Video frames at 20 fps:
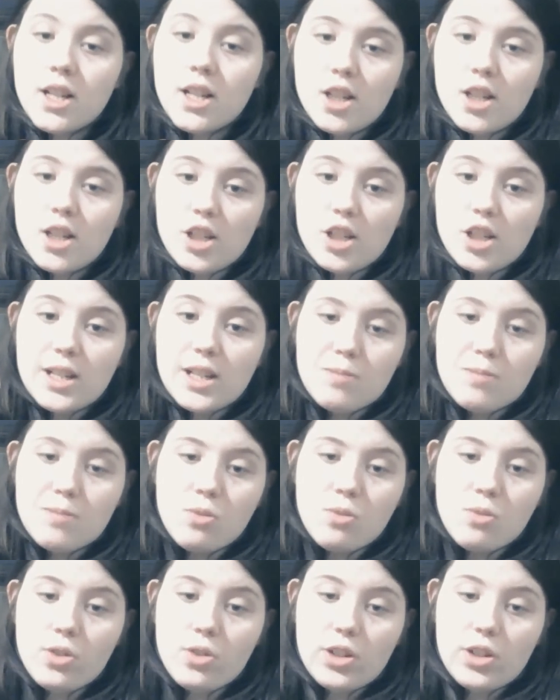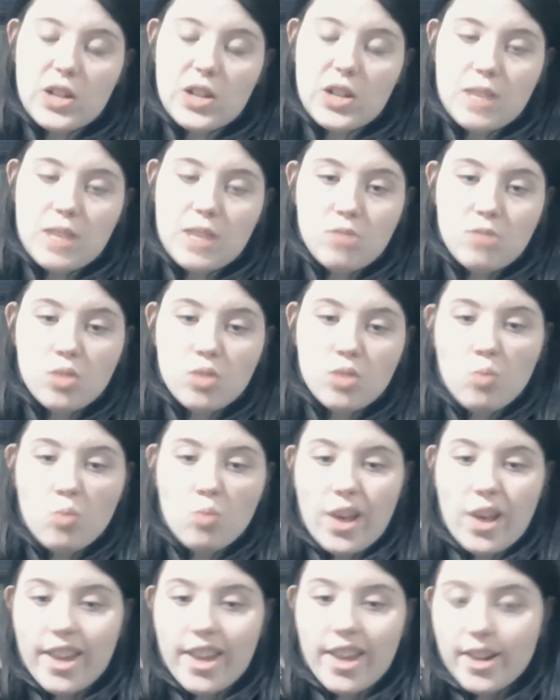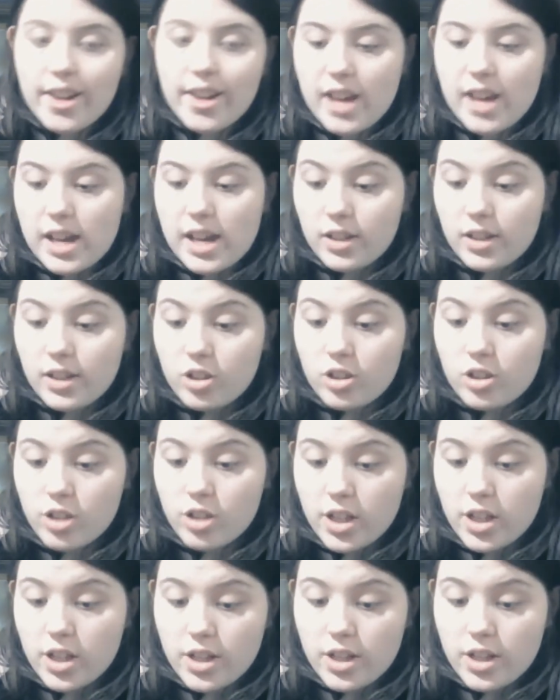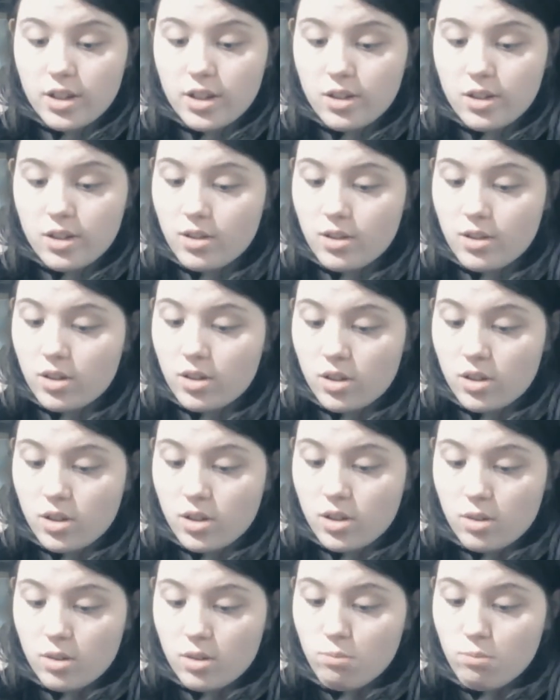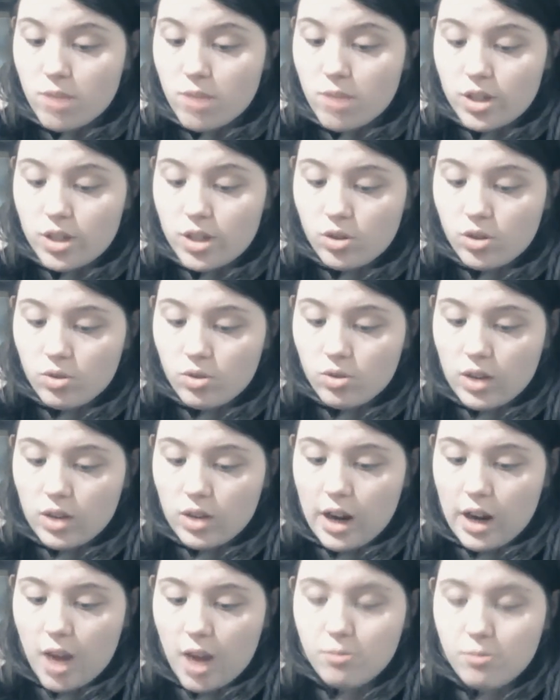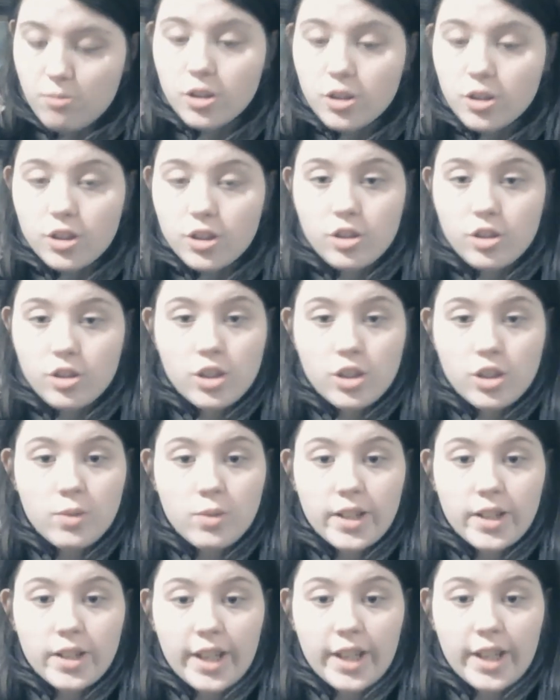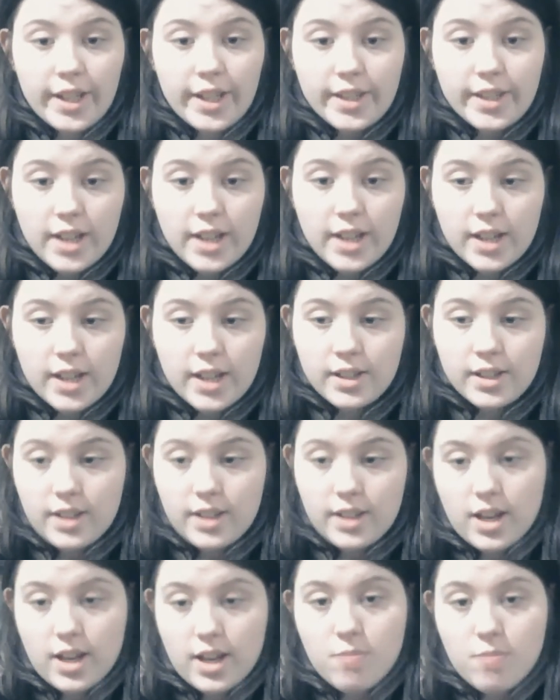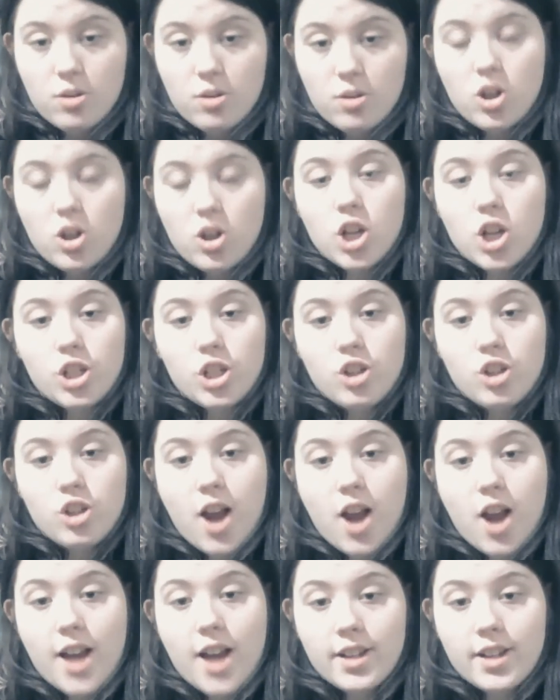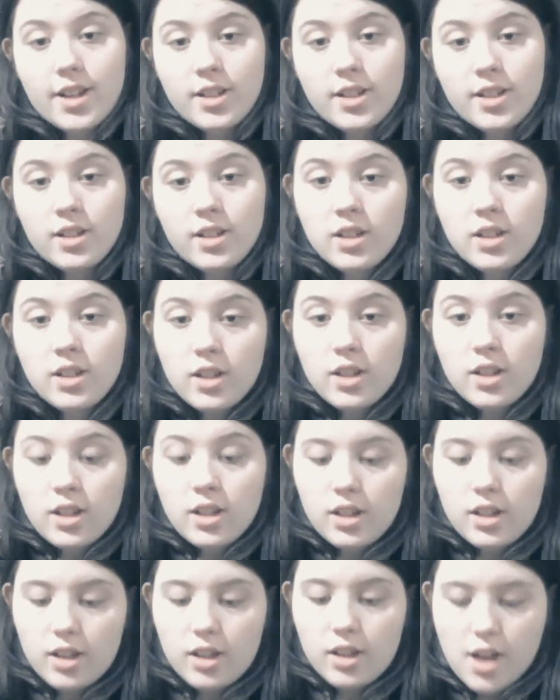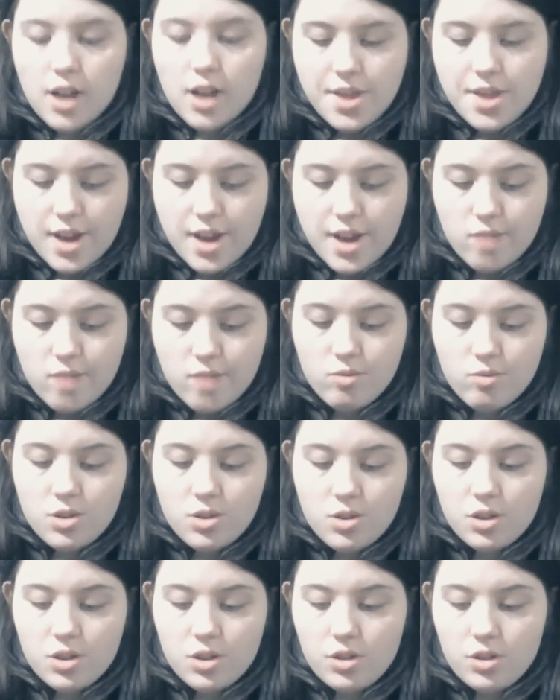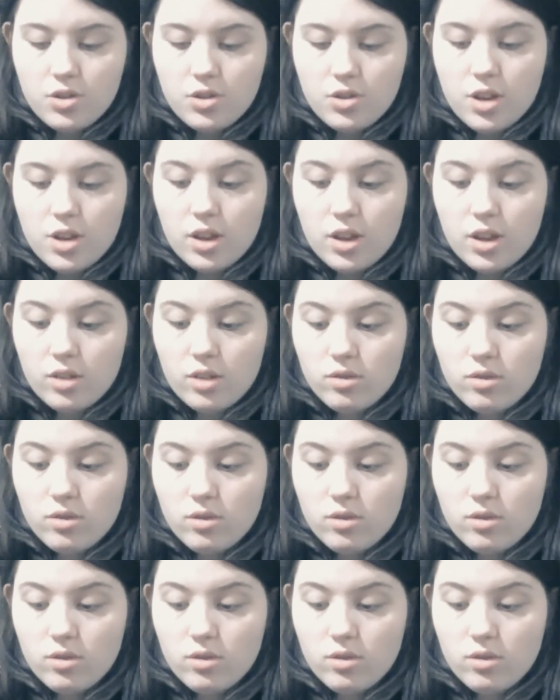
she did want the team to win, and she made sure that happened, and she would keep the next step on track. Like, that was a good thing.